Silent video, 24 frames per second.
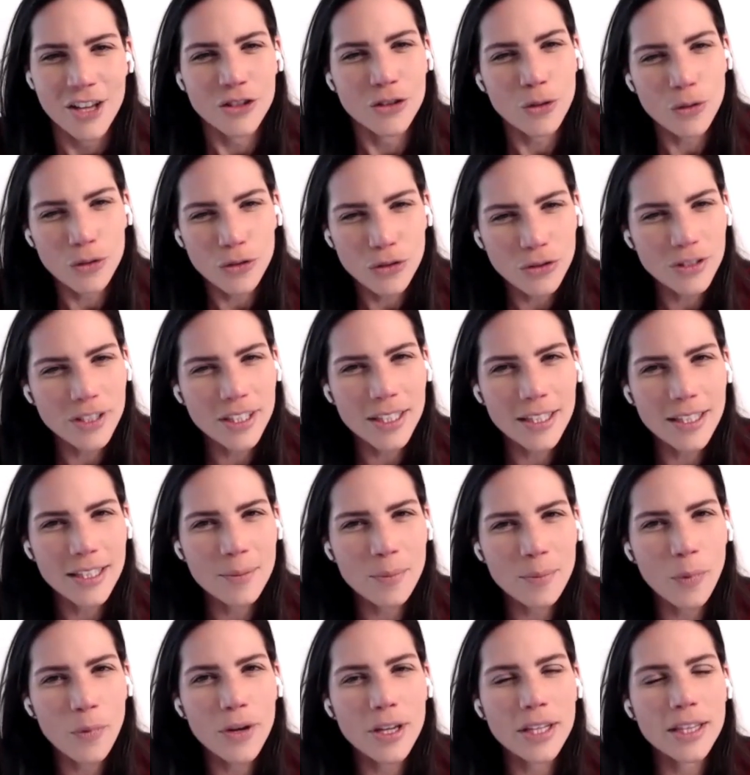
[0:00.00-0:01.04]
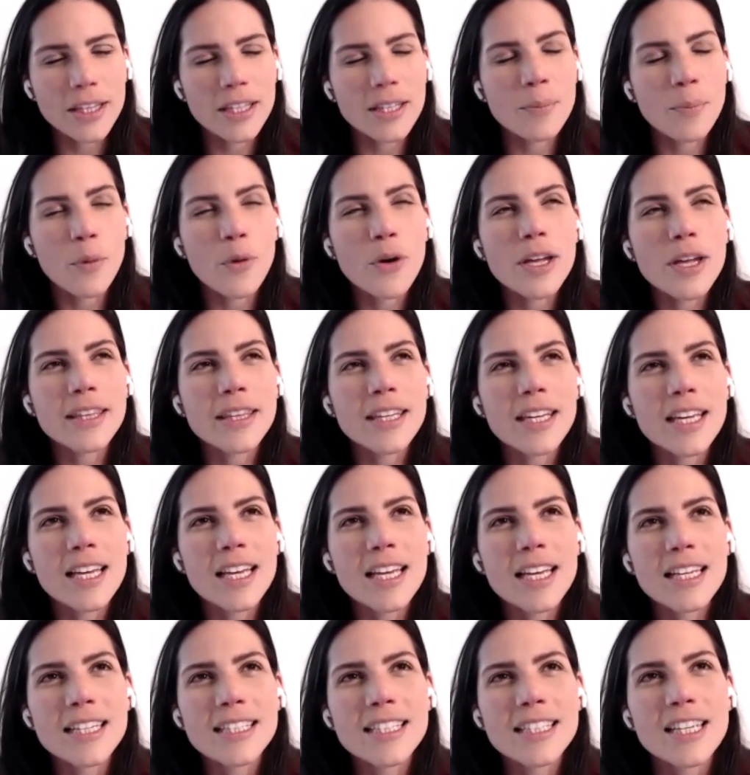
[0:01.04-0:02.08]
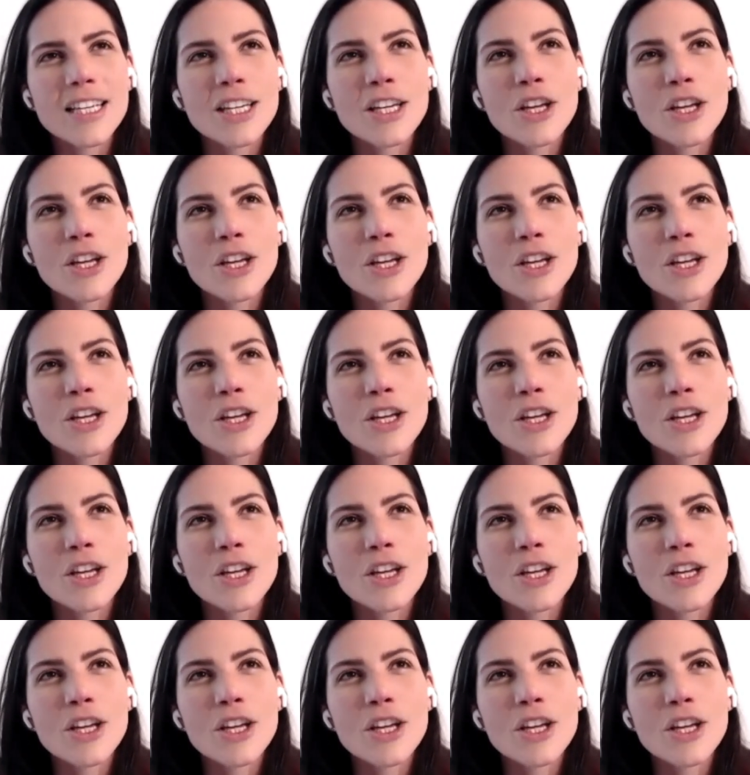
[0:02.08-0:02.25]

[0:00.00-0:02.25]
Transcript: So do you see the point? The point is